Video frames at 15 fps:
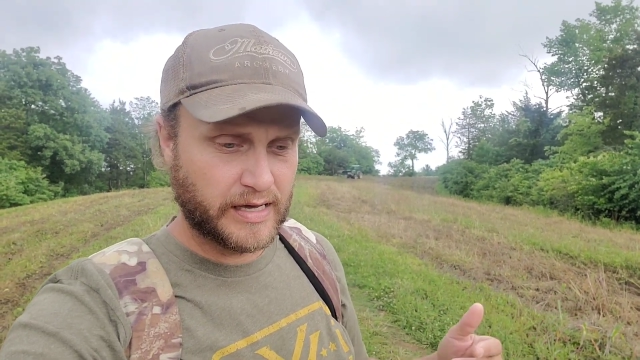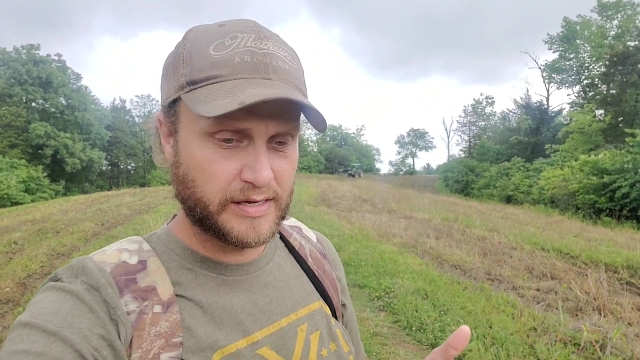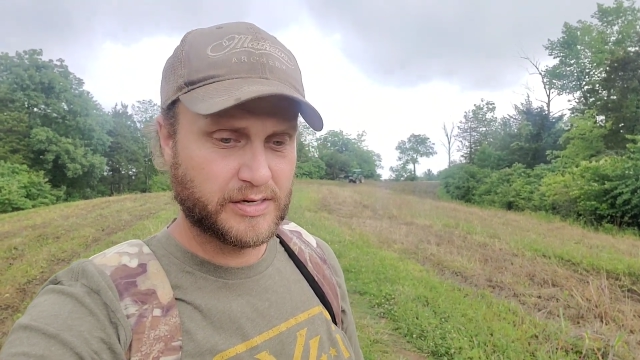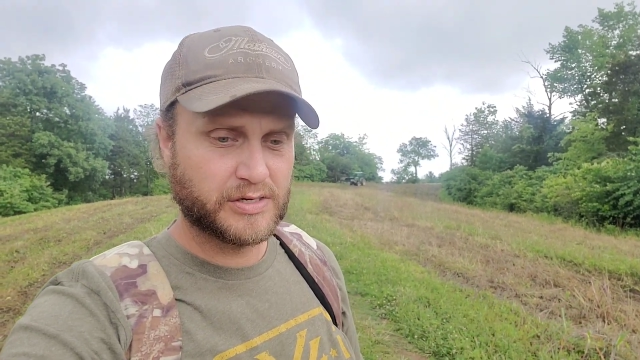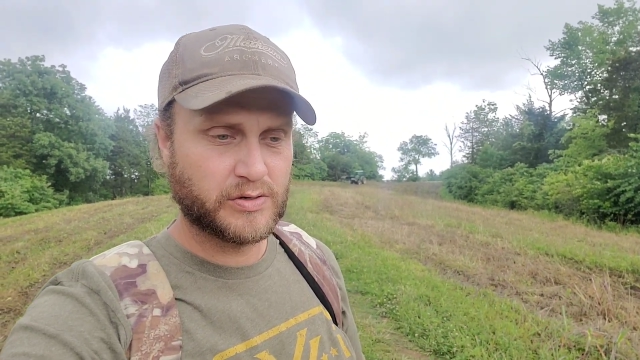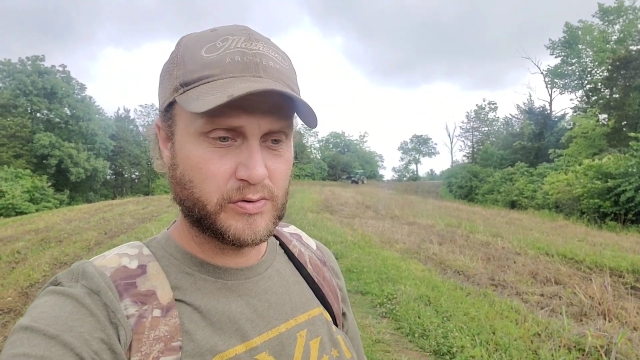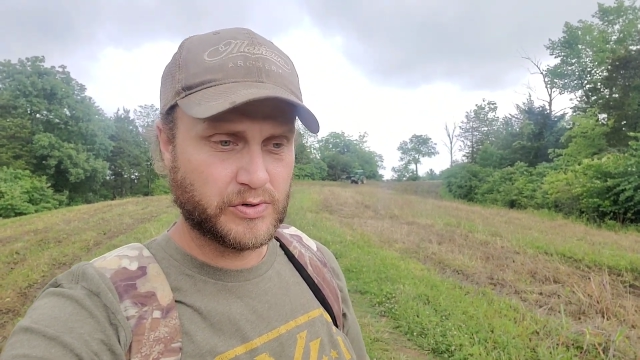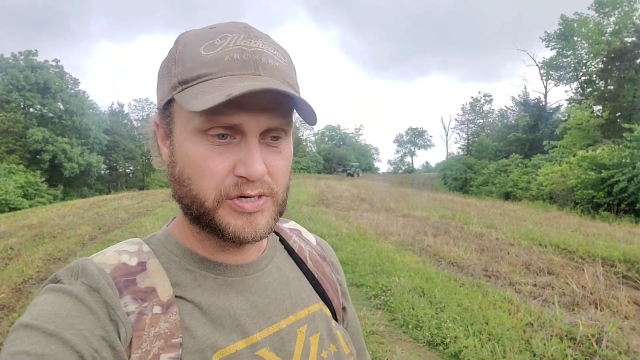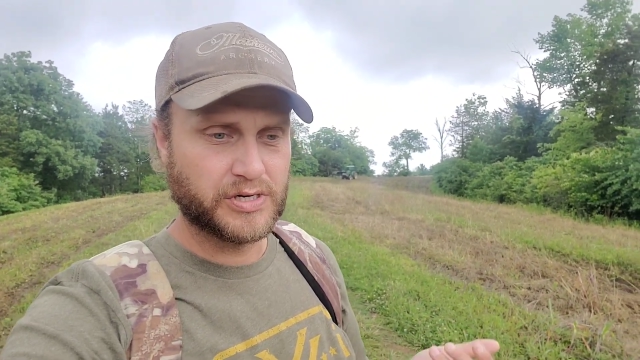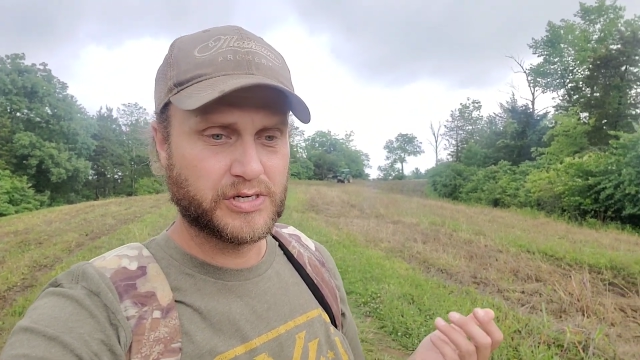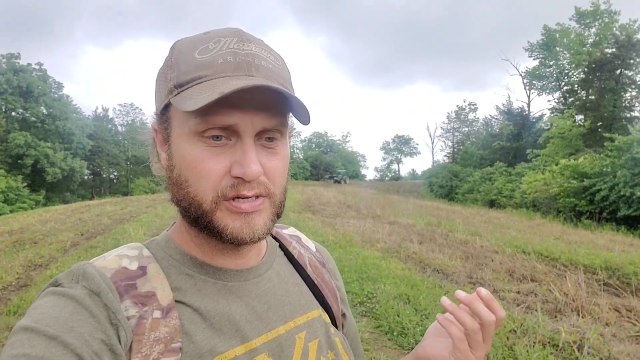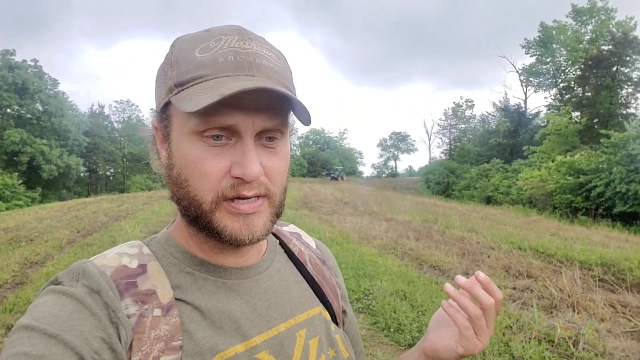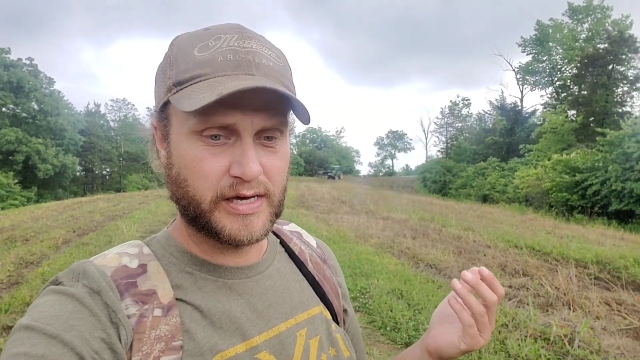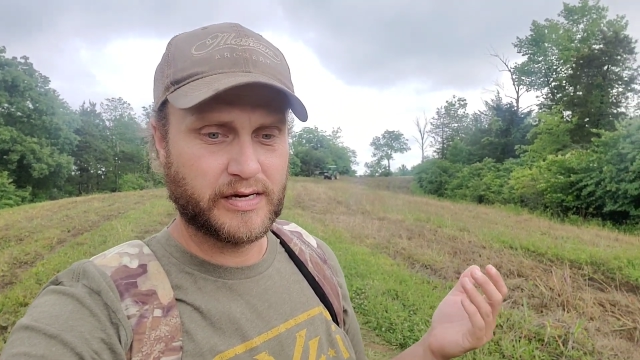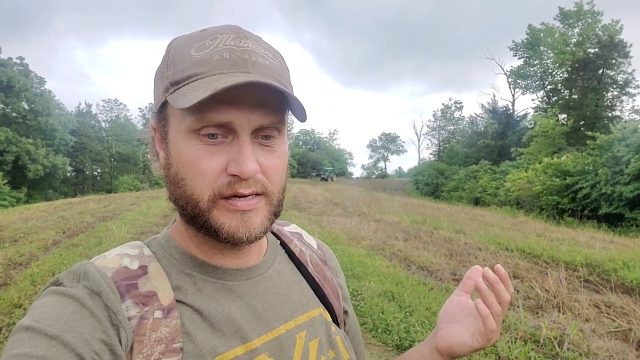hence the
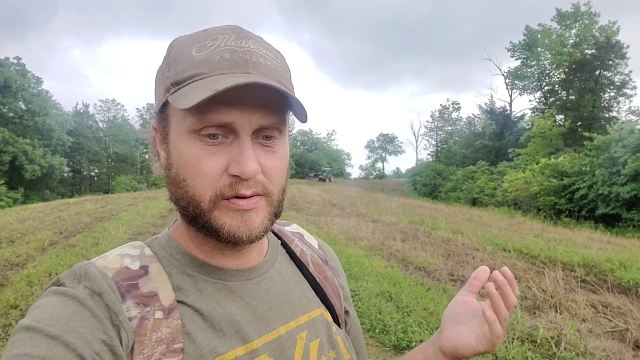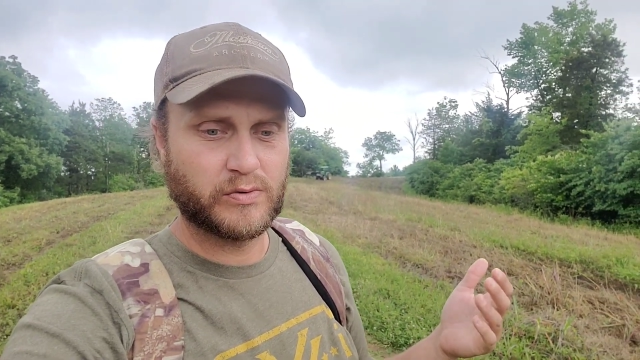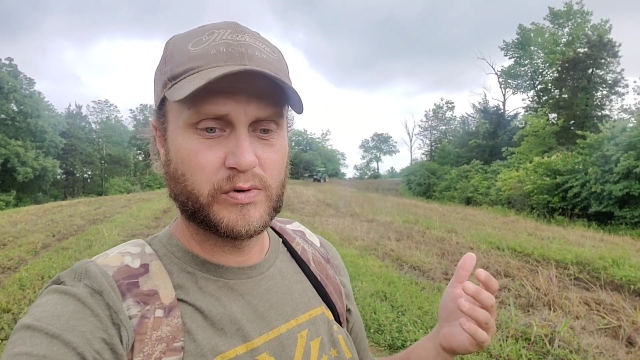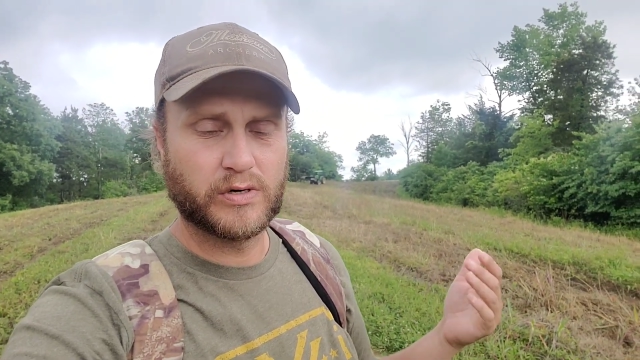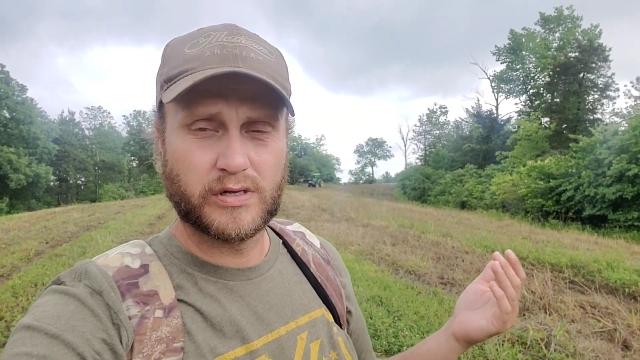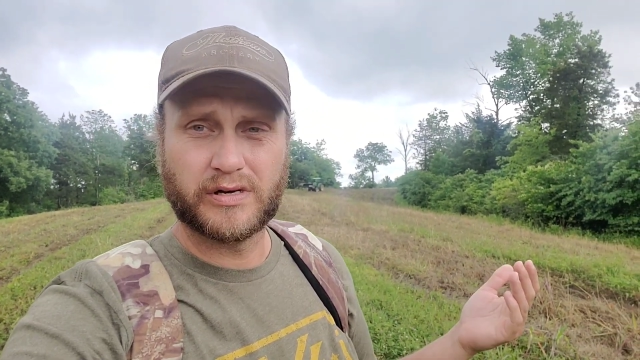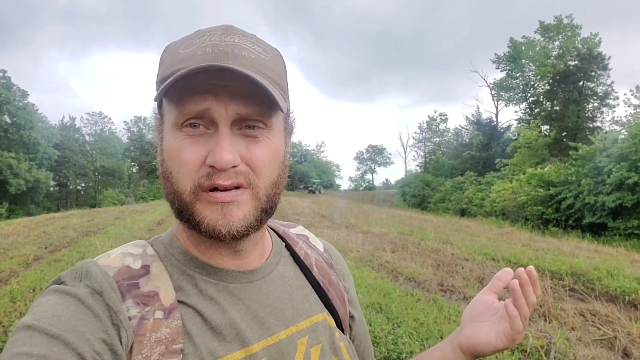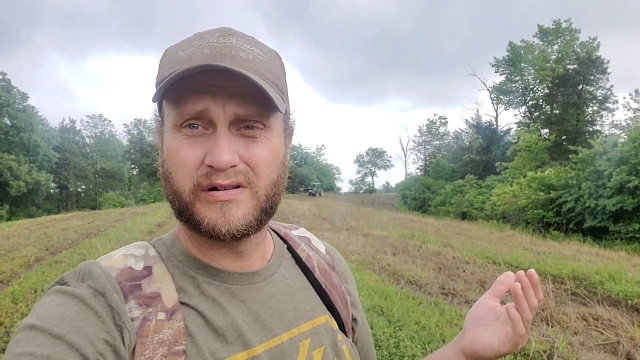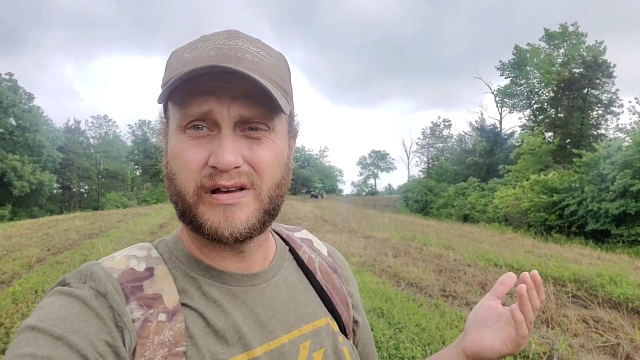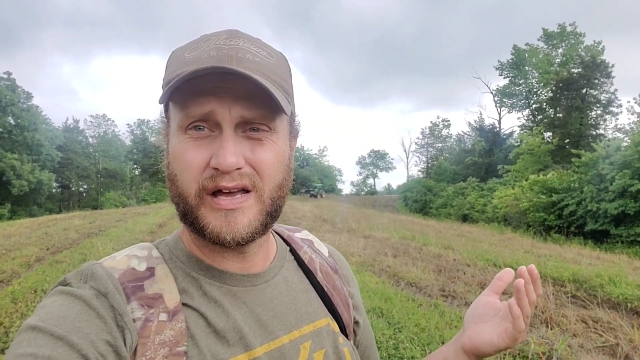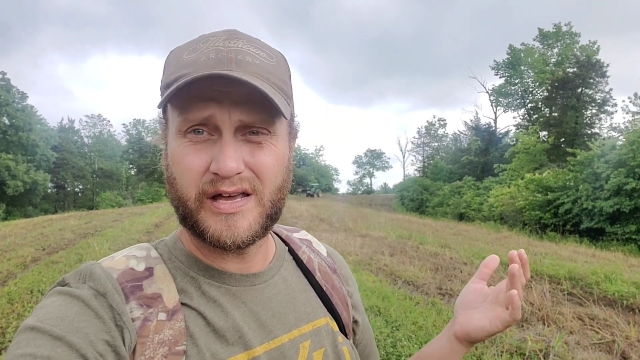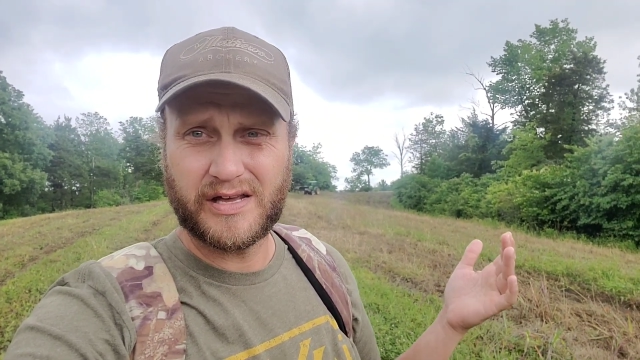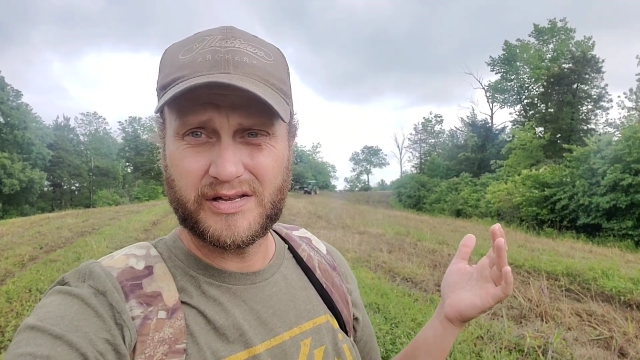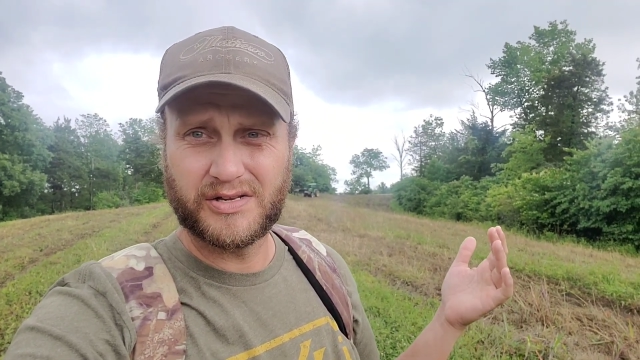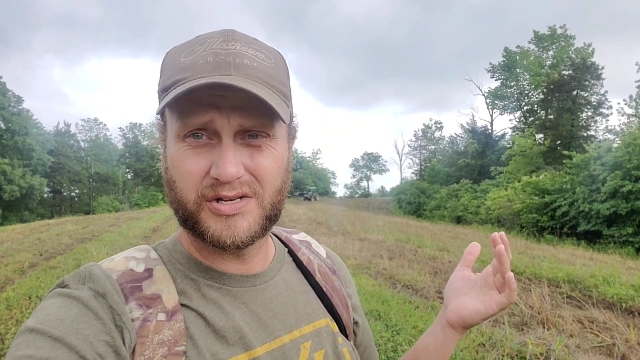reason that it really
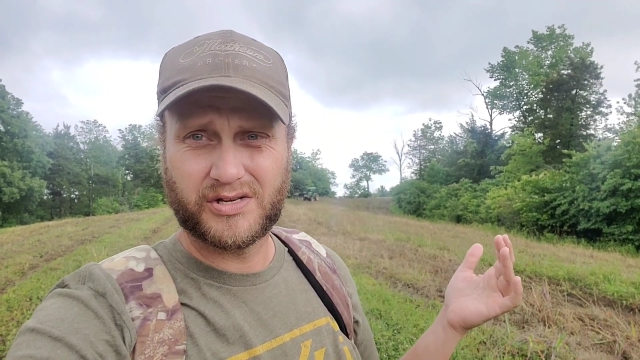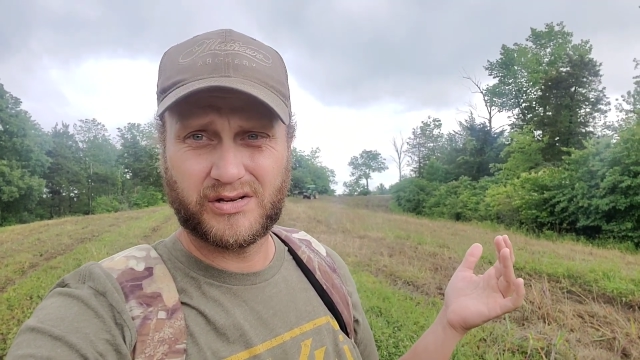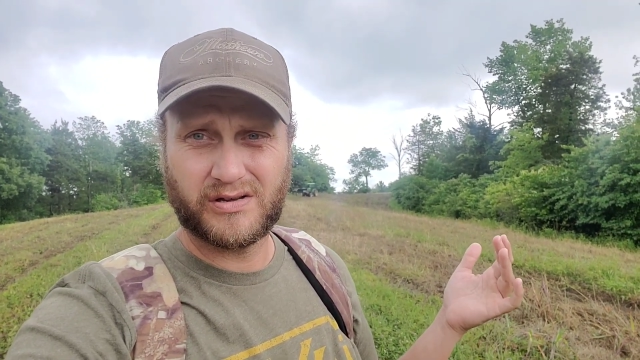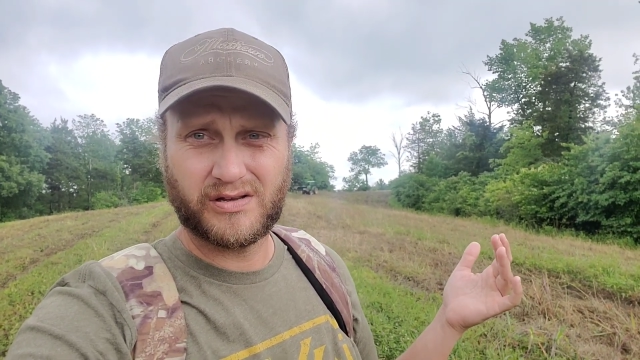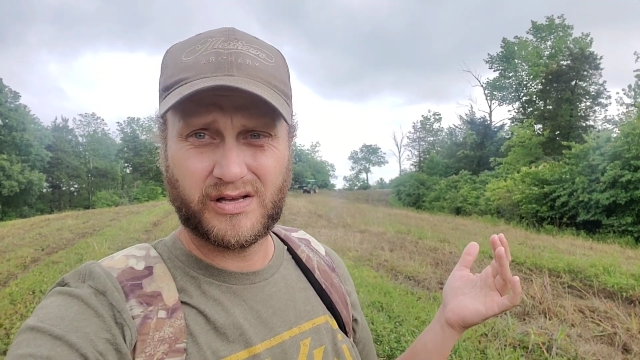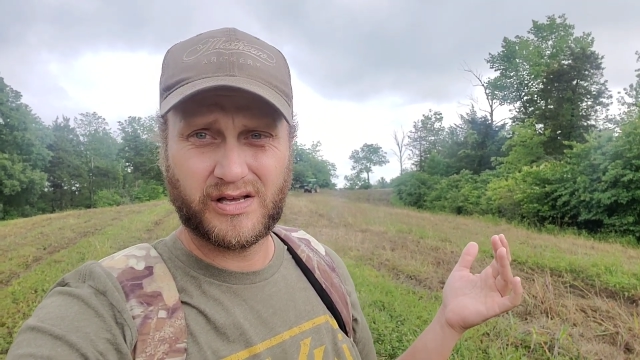aids